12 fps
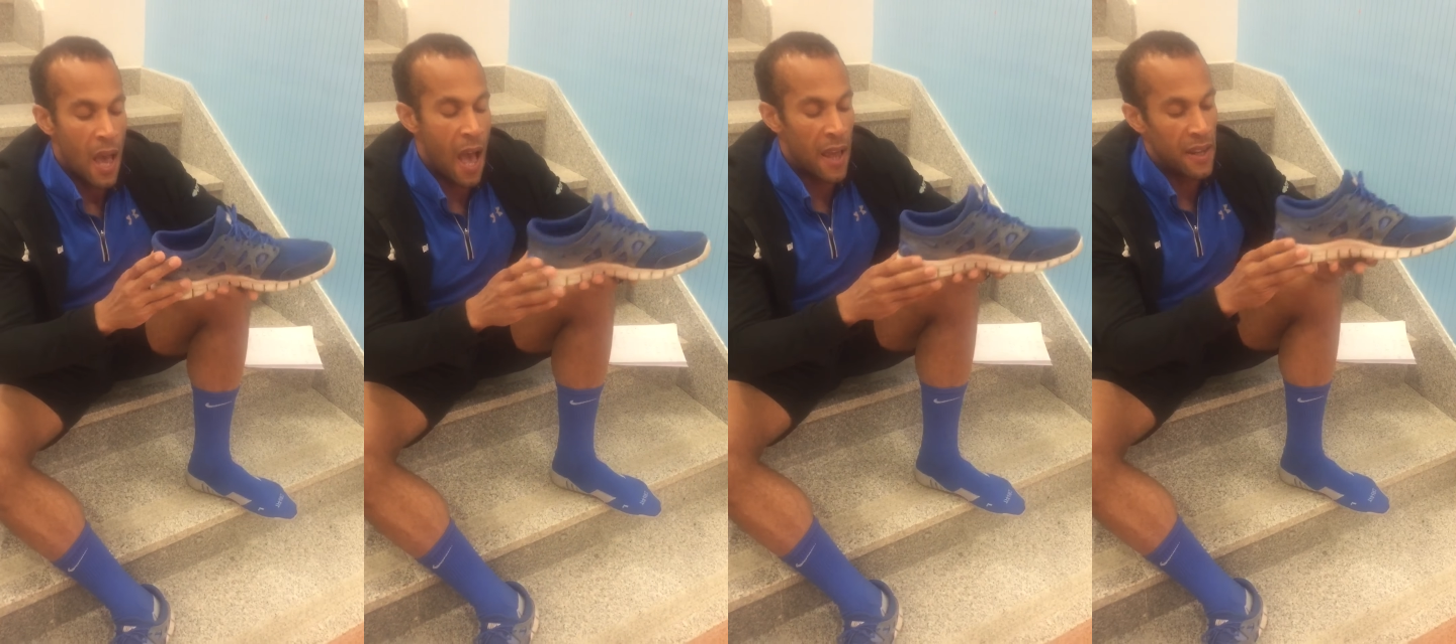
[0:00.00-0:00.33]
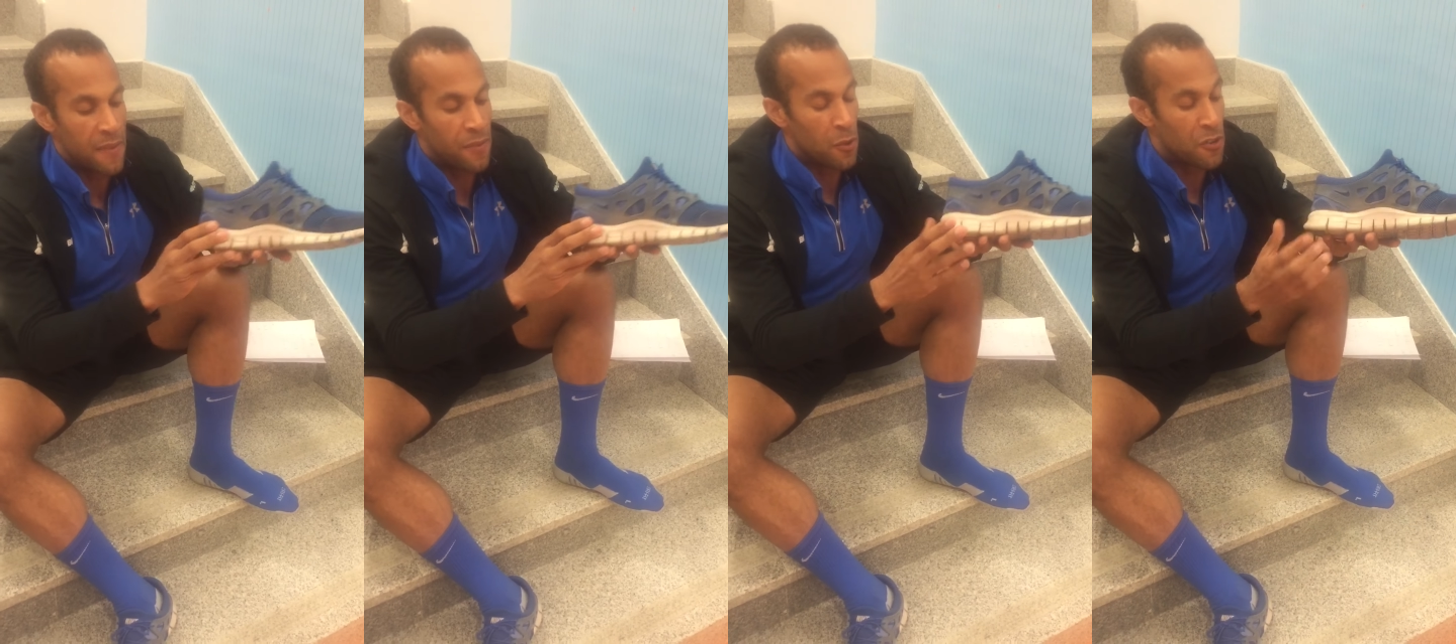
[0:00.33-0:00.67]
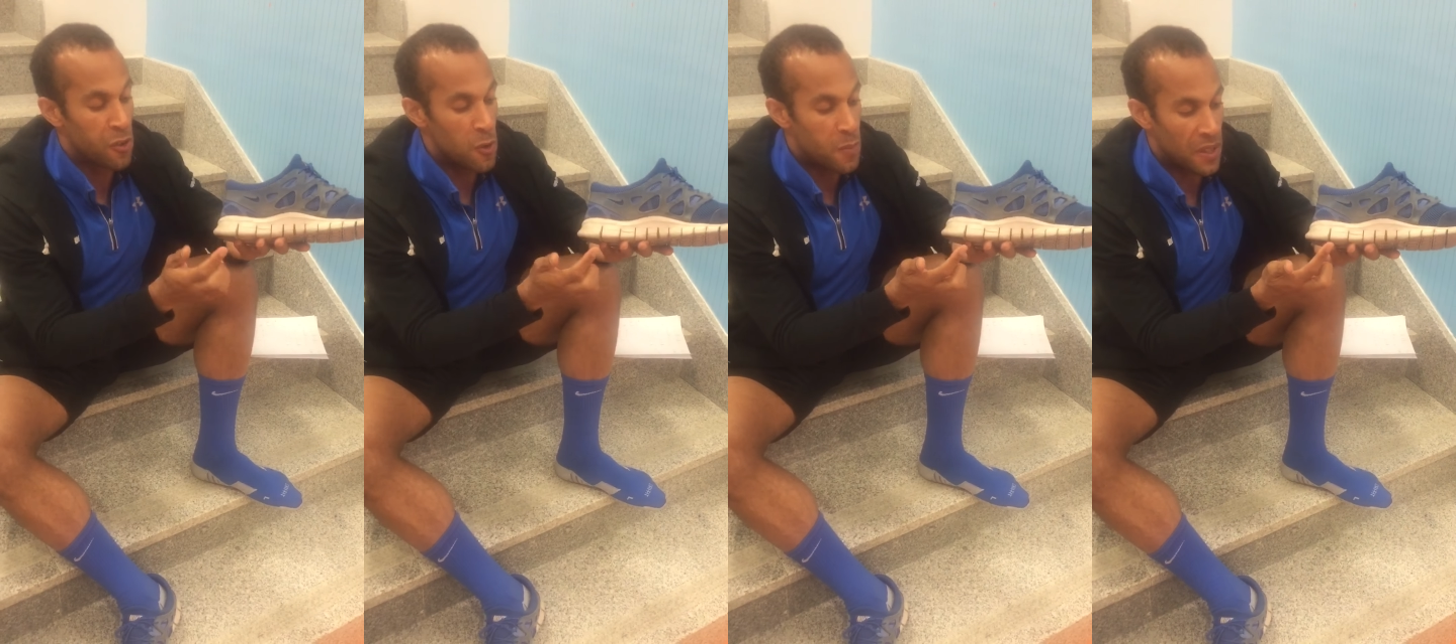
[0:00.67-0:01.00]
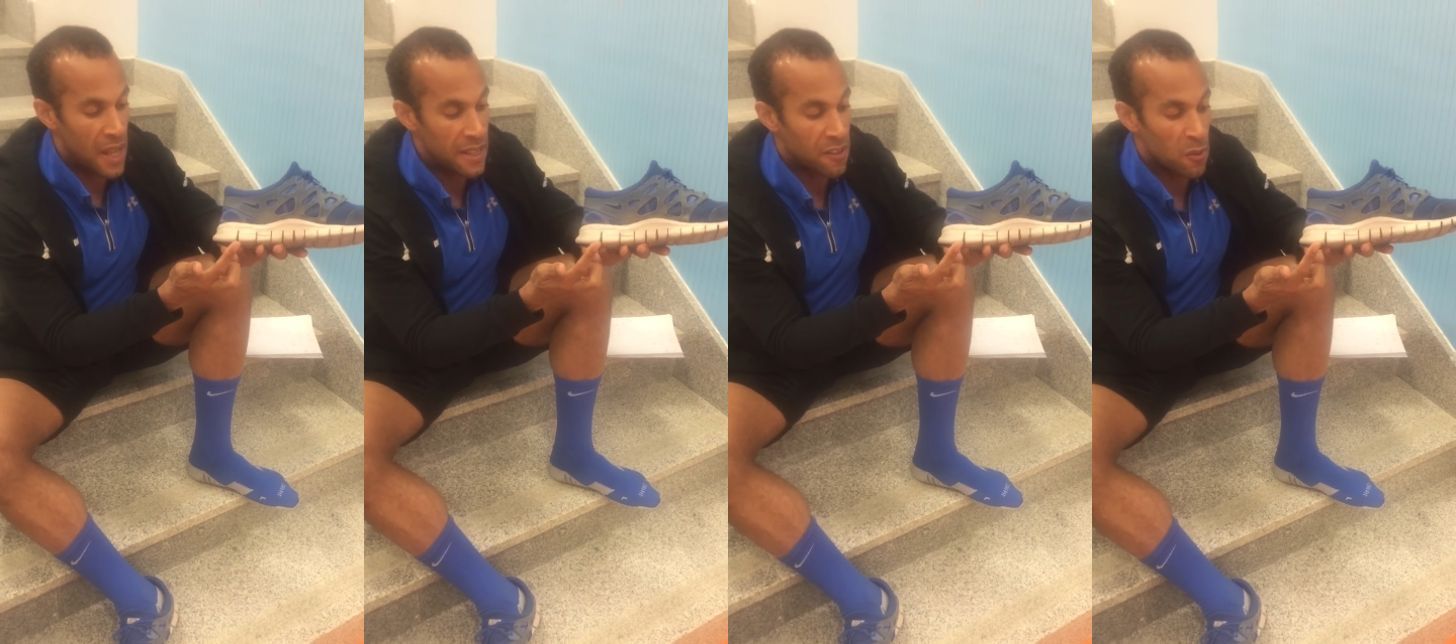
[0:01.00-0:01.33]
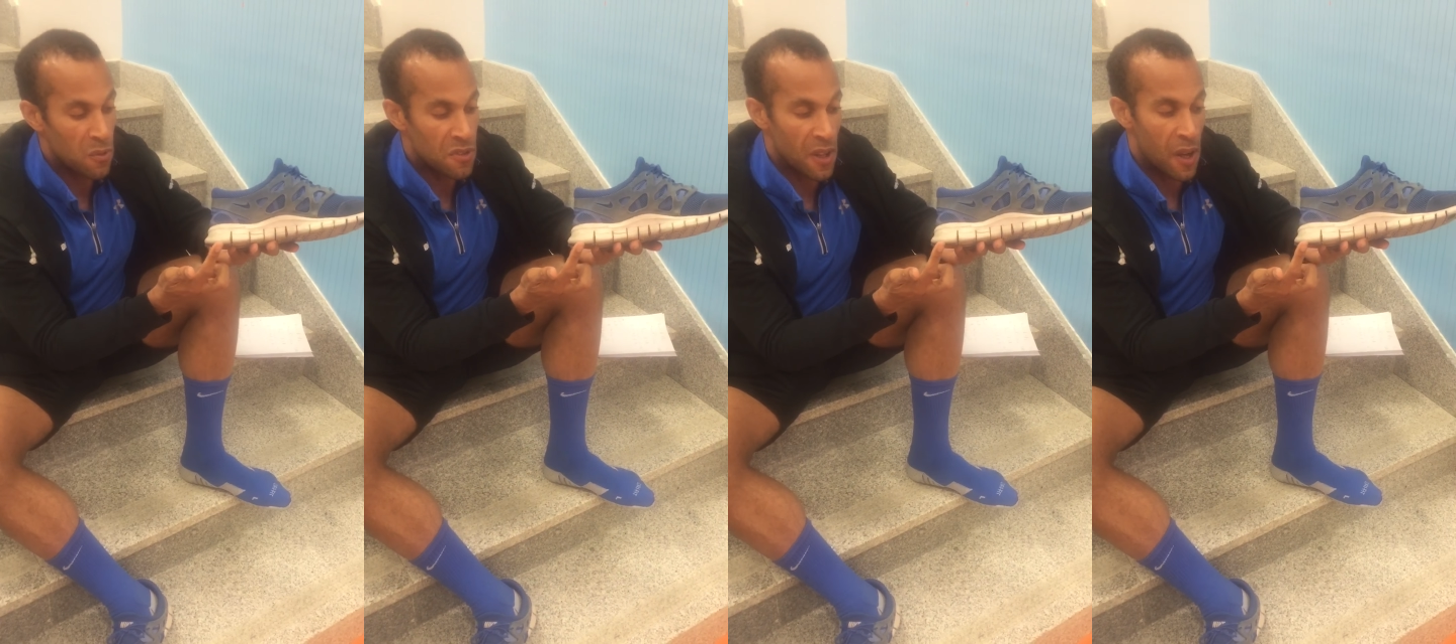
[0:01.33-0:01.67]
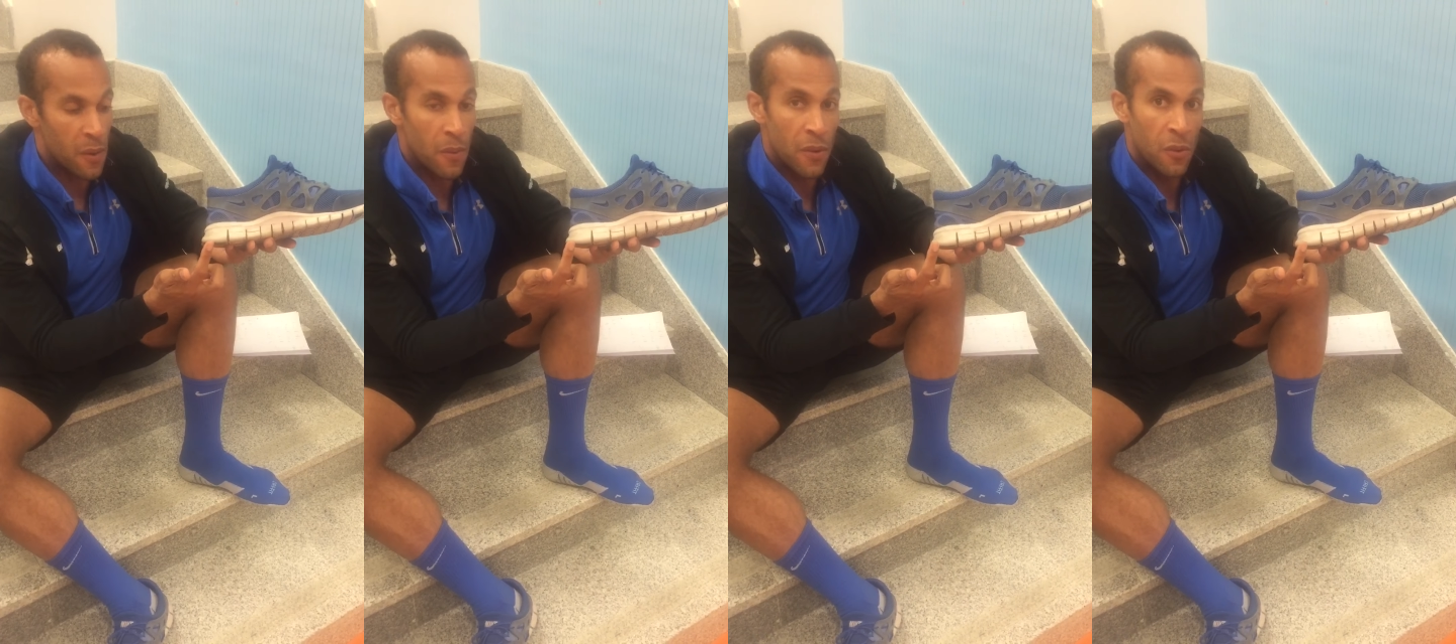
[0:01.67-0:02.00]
And if you supinate also,